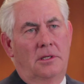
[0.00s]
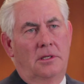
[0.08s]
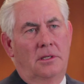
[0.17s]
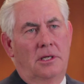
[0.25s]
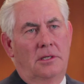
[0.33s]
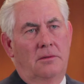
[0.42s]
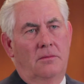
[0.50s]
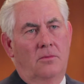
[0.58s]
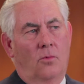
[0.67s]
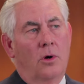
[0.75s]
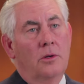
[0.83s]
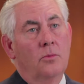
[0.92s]
that
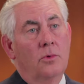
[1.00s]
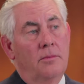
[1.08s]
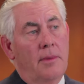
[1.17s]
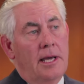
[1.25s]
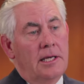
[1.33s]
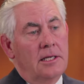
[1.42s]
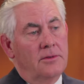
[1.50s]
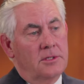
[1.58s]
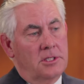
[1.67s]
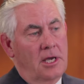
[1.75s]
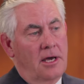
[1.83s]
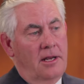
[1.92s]
one would make in the
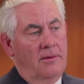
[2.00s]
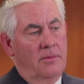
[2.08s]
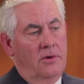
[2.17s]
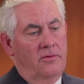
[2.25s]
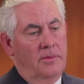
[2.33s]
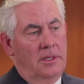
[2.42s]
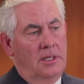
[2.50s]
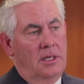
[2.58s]
scouting movement